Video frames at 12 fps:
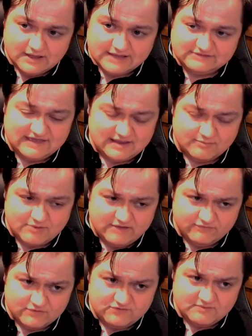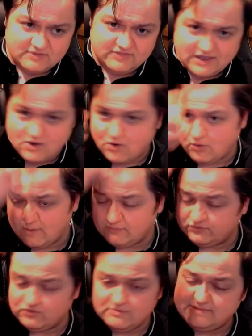I'd take a break for this month. I owe
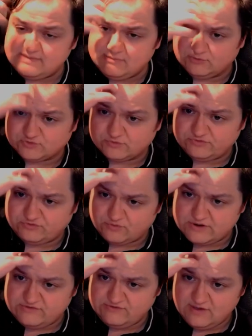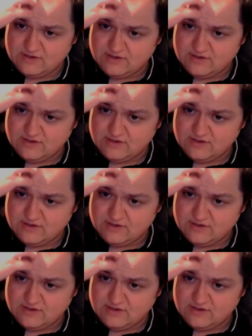too many people short stories.